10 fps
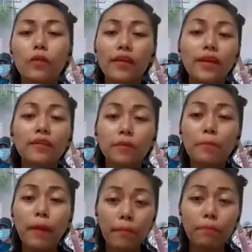they are the
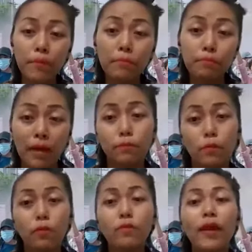big
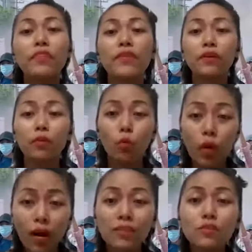backbone, and they are the
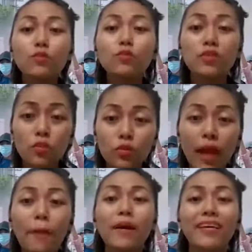ones who stood
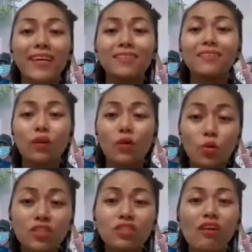up against the
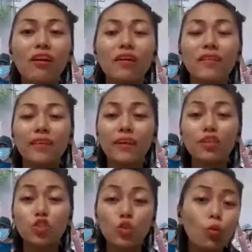junta. They
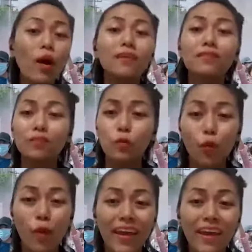show us the
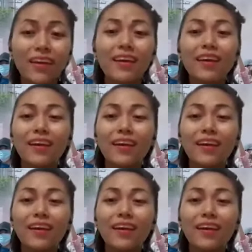way.